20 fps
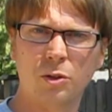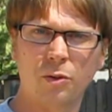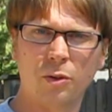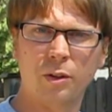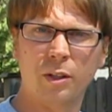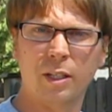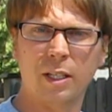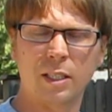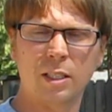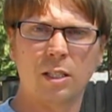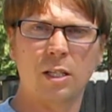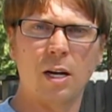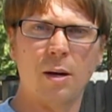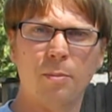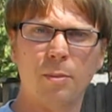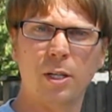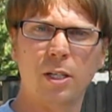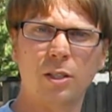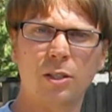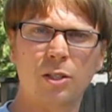for the next 10
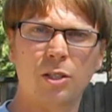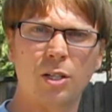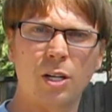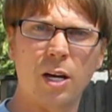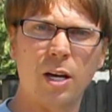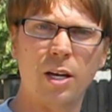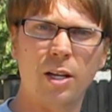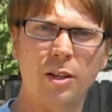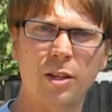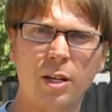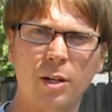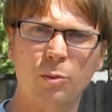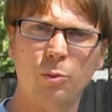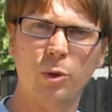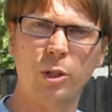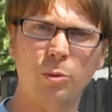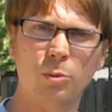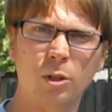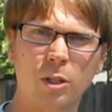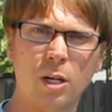minutes, and then
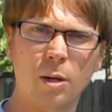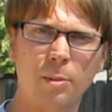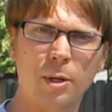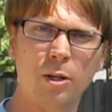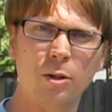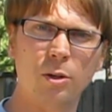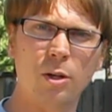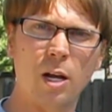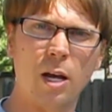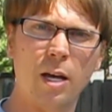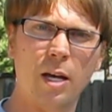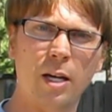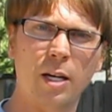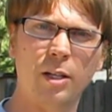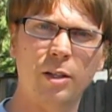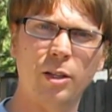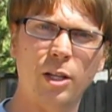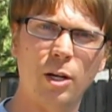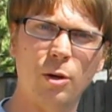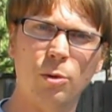we will come out
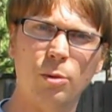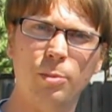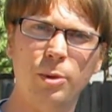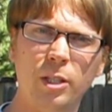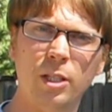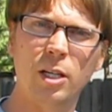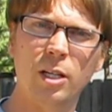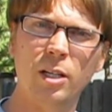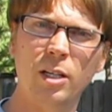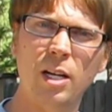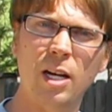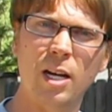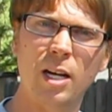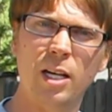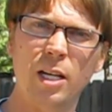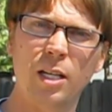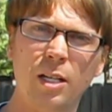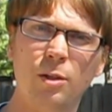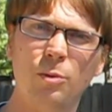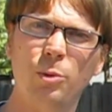and they will be done,
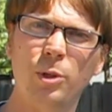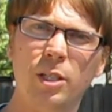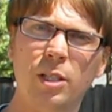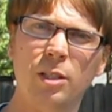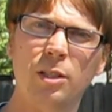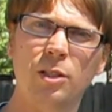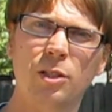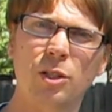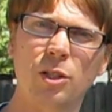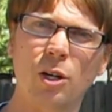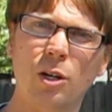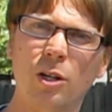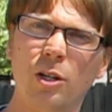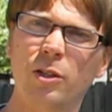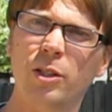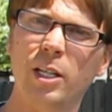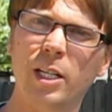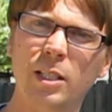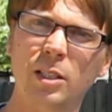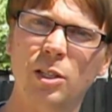and we can start on
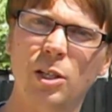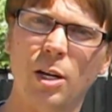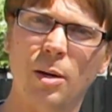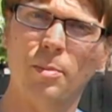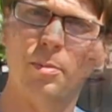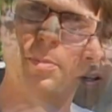the next step.